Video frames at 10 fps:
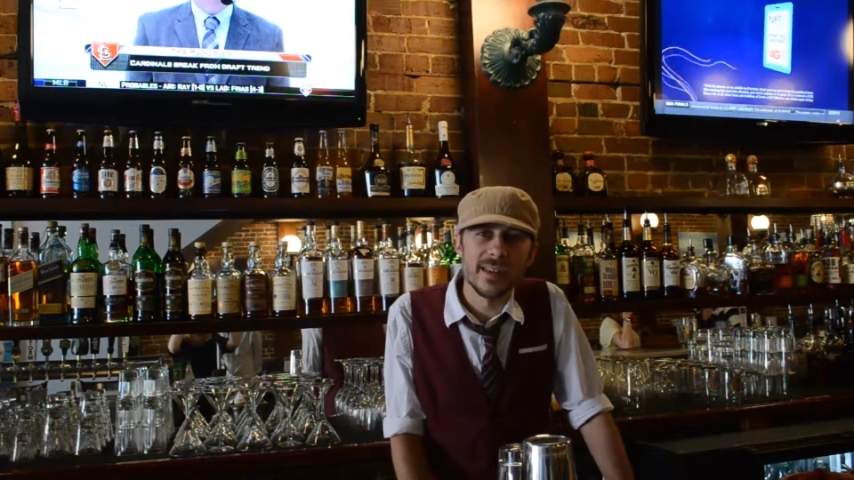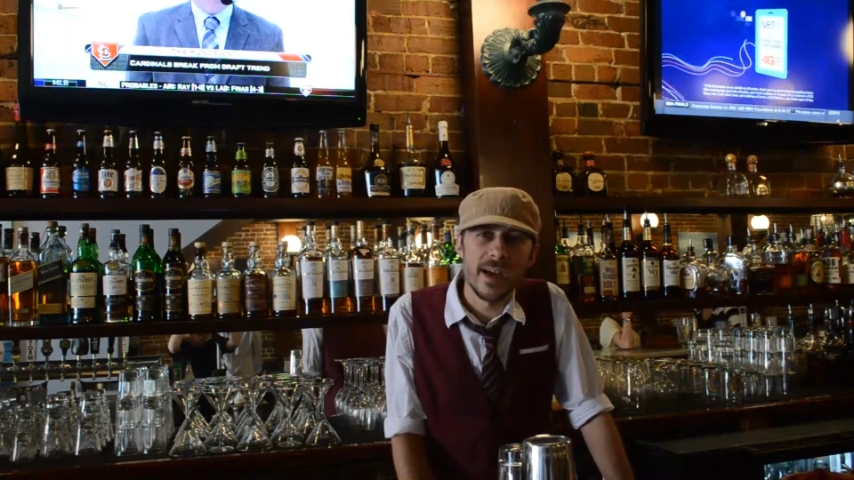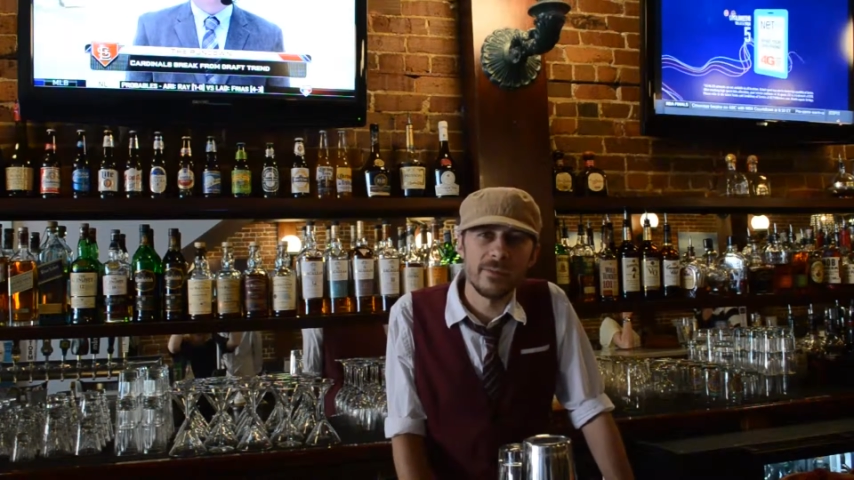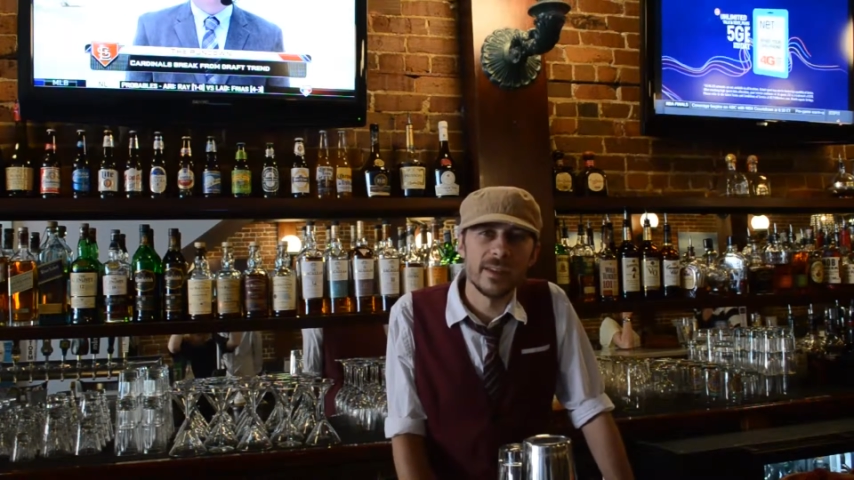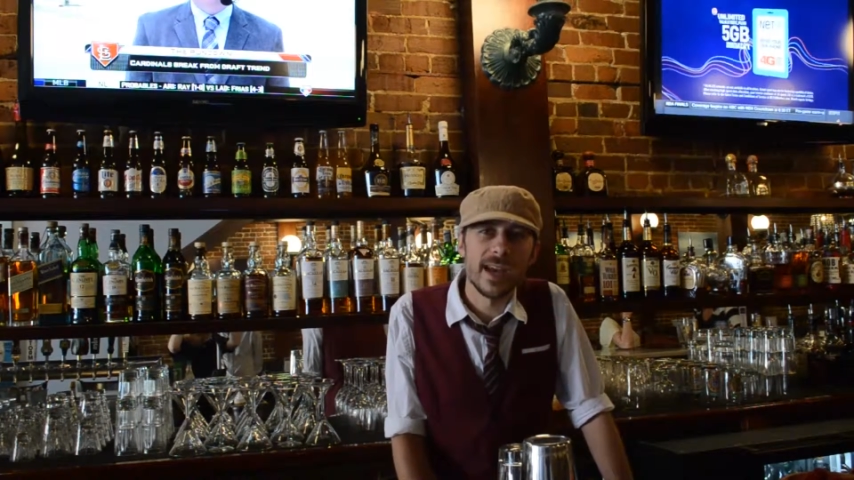
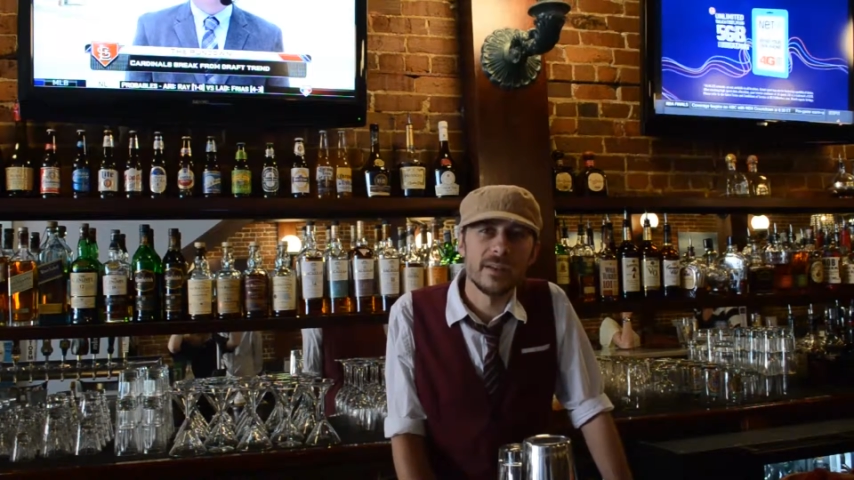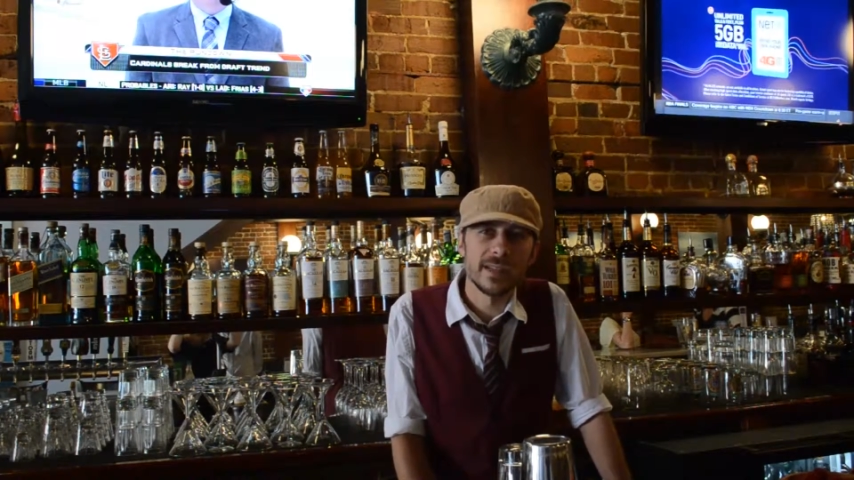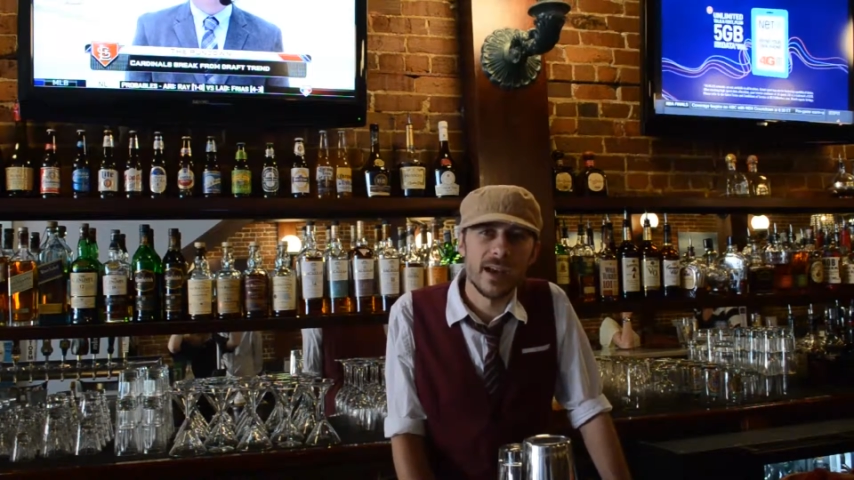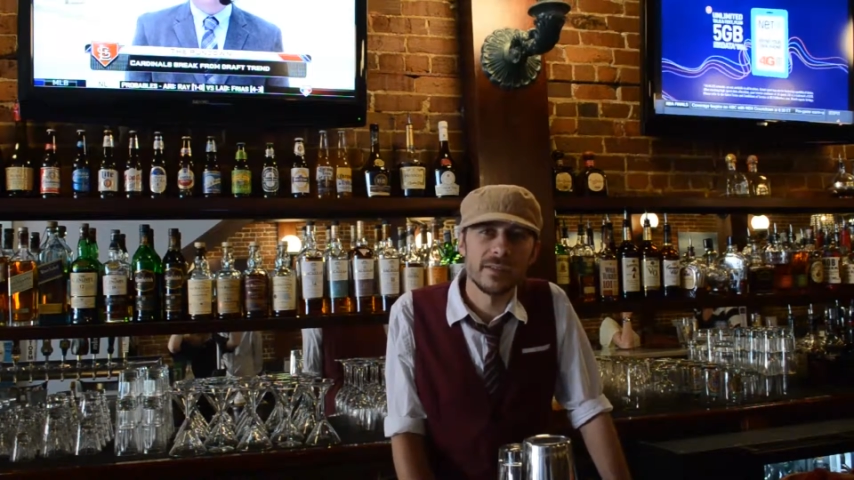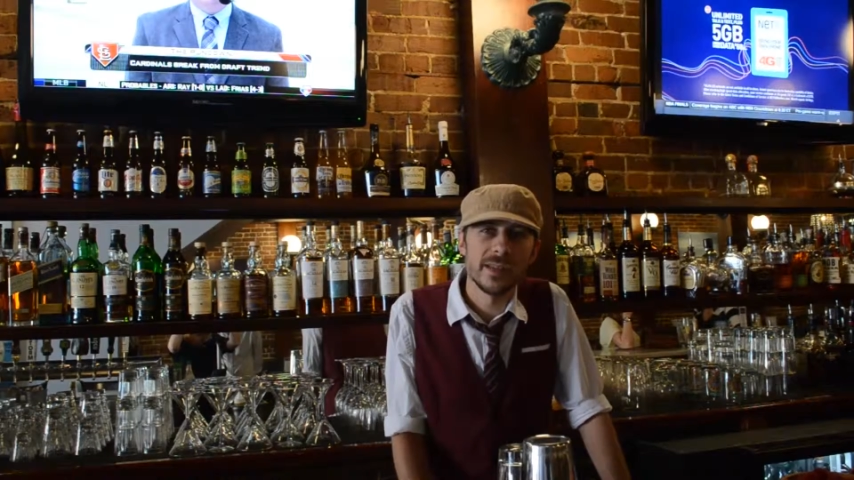staff in
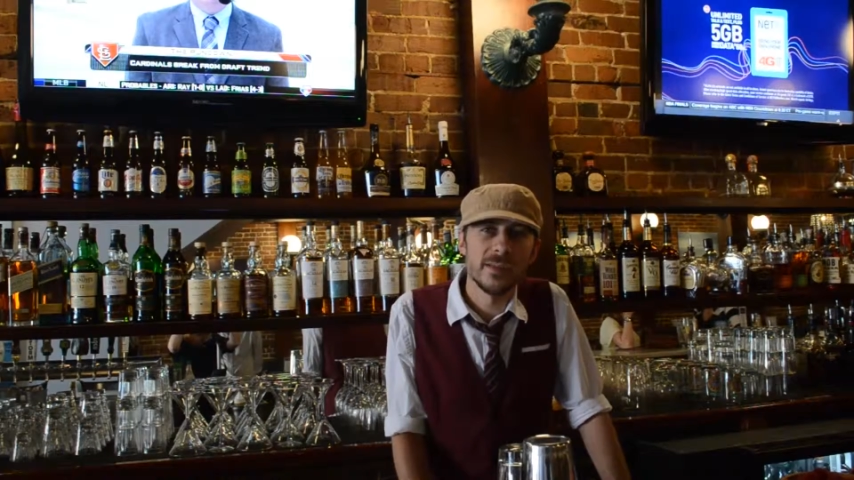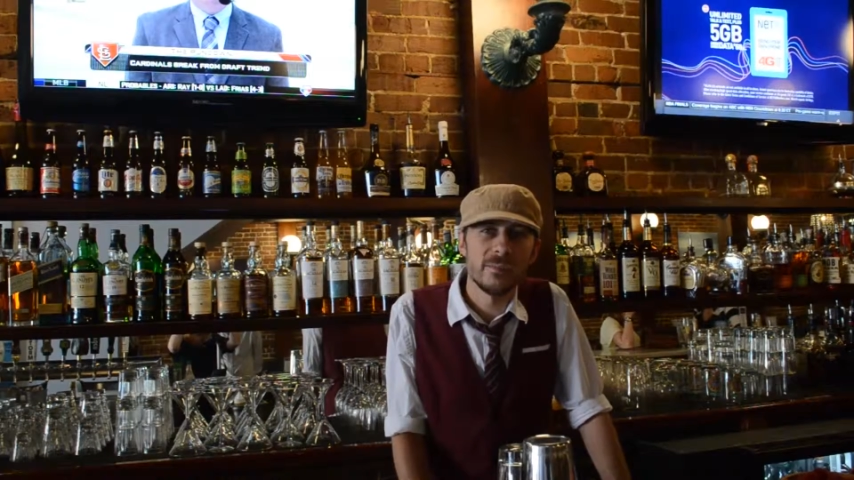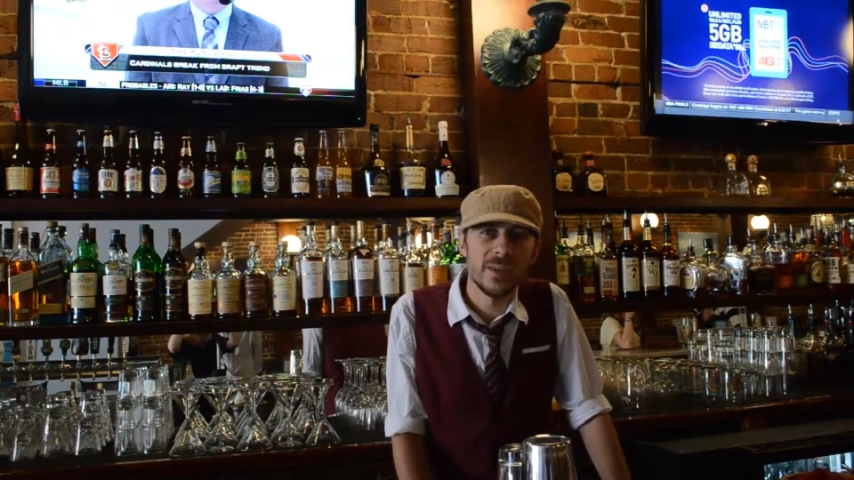downtown St.